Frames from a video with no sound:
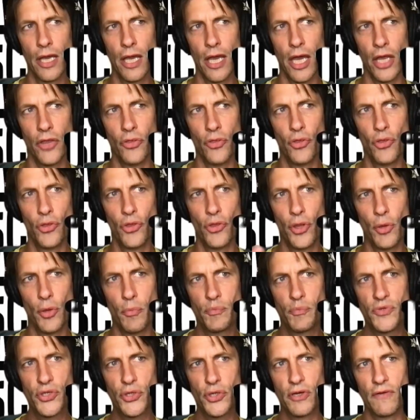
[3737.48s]
And
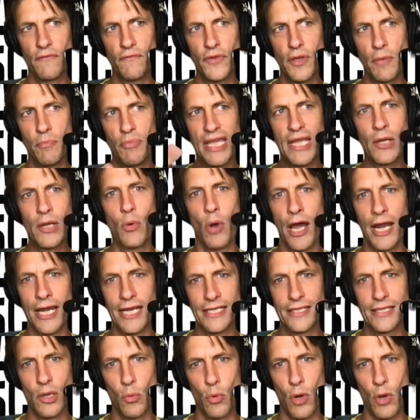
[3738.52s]
the big one
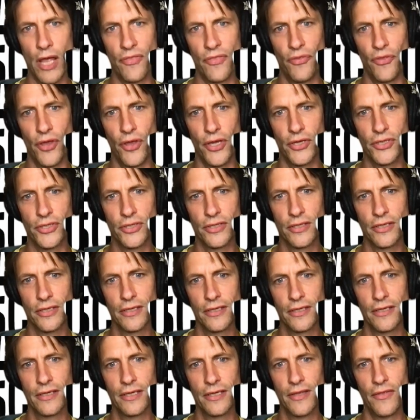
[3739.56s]
is the one that
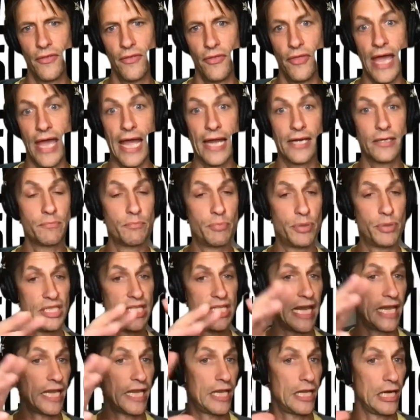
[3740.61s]

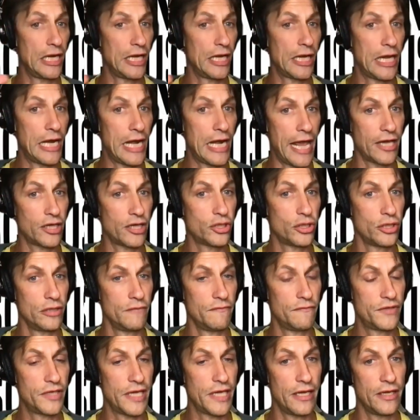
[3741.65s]
particular collection
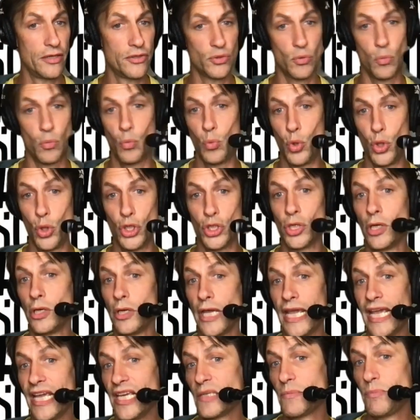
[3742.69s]
of cells would
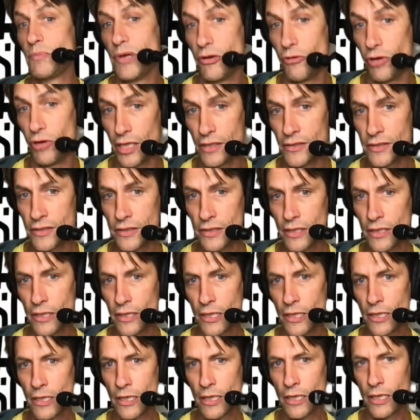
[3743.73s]
experience.
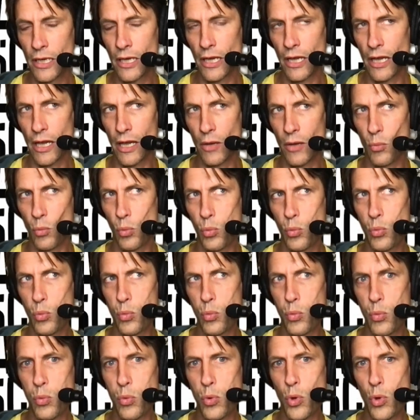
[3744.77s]

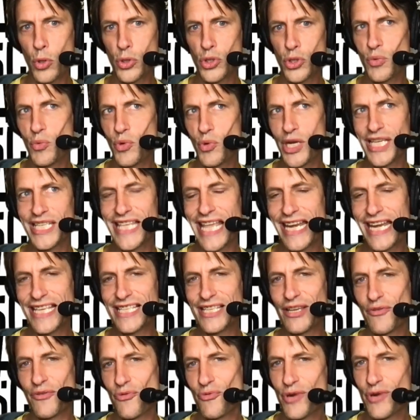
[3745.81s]
To what extent is
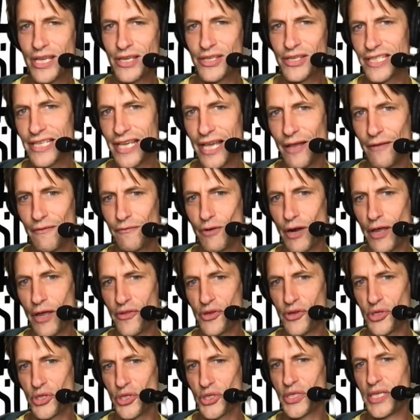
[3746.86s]
there a real self rather
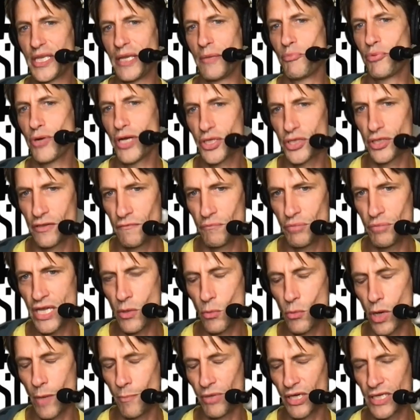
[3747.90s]
than just the impression of
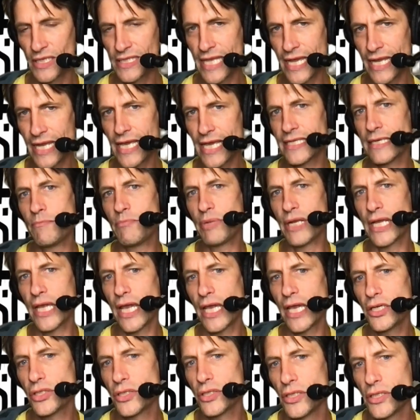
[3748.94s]
being one? Because that has
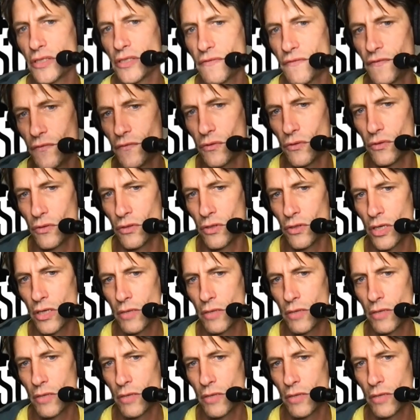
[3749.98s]
implications for